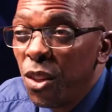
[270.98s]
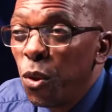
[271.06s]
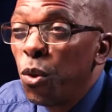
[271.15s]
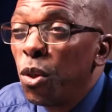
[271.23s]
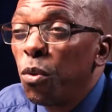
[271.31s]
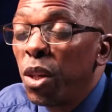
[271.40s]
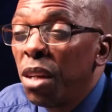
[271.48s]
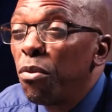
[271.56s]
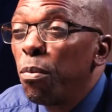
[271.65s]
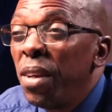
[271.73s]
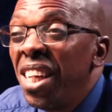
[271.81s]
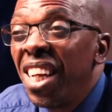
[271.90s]
So it was water
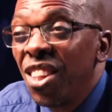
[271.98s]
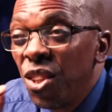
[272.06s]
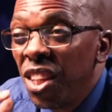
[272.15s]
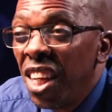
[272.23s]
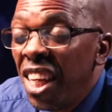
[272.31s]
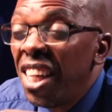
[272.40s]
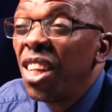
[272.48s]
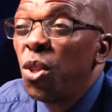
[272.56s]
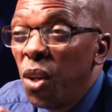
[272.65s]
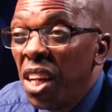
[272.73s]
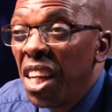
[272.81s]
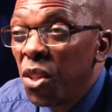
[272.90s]
from the industri-
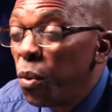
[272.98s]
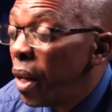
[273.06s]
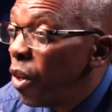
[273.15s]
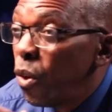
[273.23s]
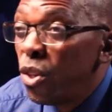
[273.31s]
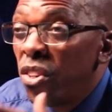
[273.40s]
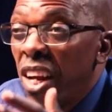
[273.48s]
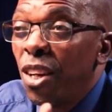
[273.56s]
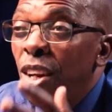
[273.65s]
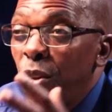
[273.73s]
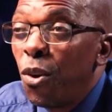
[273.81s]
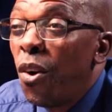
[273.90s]
industrial area. So we had gone to try
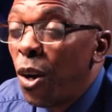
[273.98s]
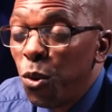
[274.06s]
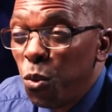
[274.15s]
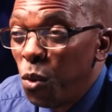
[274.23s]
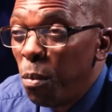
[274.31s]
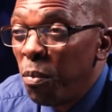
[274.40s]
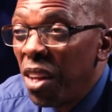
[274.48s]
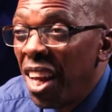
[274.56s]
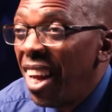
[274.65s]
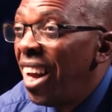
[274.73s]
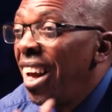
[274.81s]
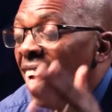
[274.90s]
and know how to swim.
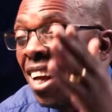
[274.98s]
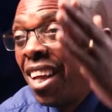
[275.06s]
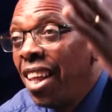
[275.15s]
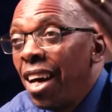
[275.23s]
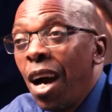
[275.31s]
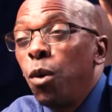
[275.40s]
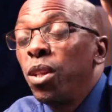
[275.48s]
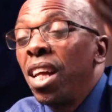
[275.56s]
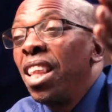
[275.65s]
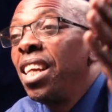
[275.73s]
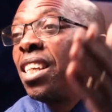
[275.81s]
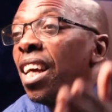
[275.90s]
I was,
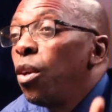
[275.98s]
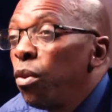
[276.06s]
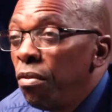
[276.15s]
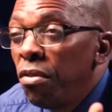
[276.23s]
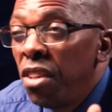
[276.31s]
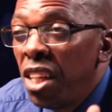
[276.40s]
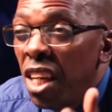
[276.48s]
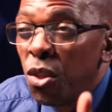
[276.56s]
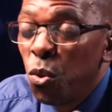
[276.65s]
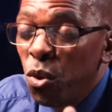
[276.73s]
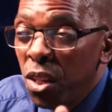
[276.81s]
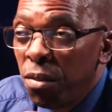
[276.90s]
I think, 10 or 15
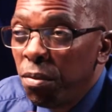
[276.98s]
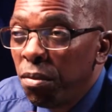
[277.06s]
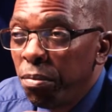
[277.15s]
years old.